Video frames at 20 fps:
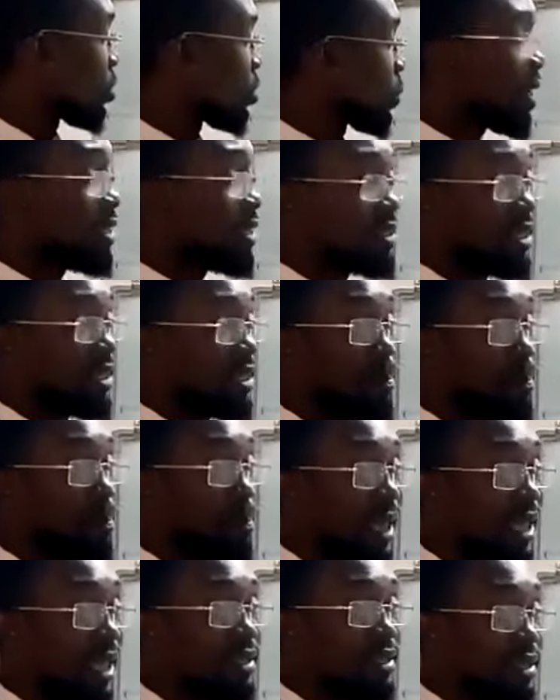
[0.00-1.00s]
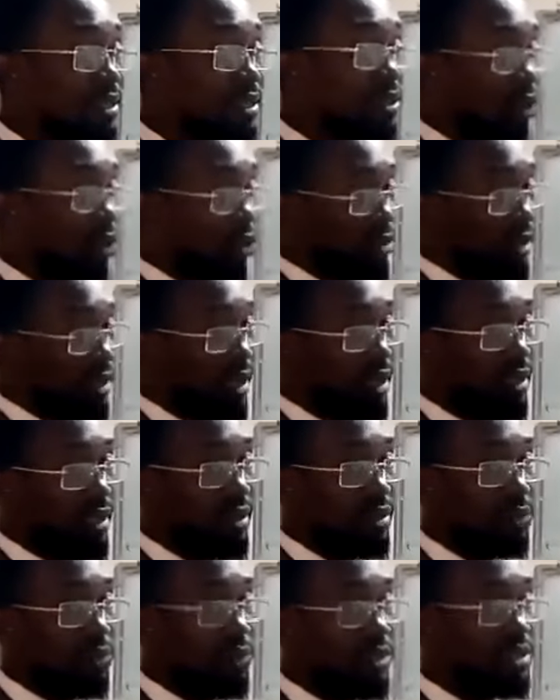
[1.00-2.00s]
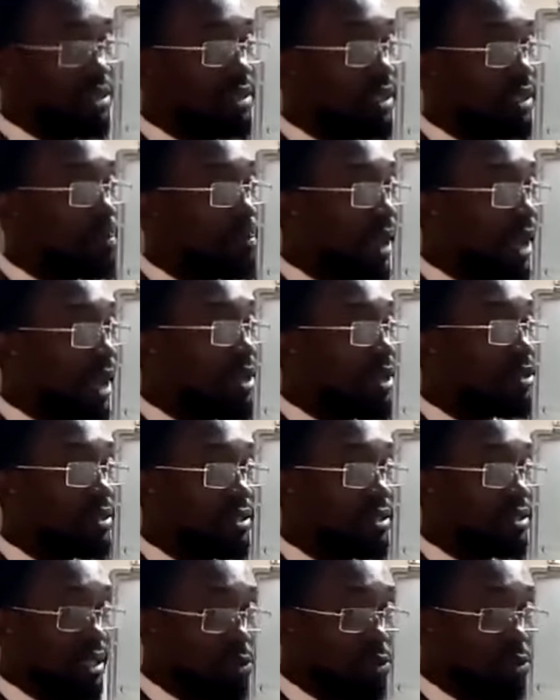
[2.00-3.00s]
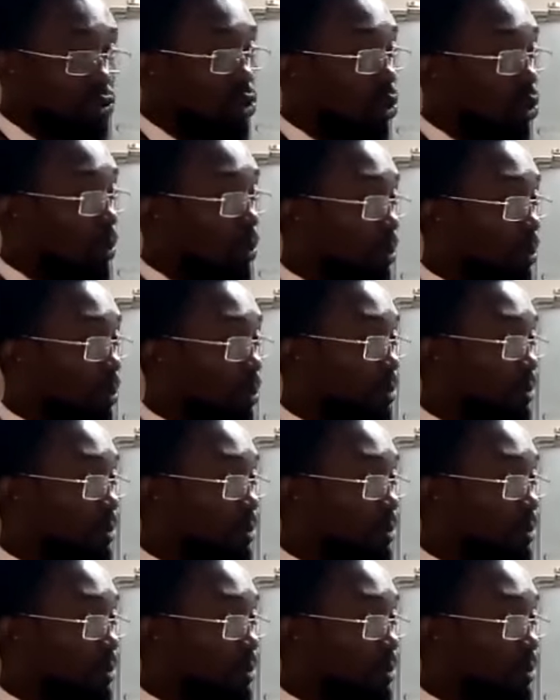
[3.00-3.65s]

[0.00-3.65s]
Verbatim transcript: you place a pending order, which is a buy or sell stop.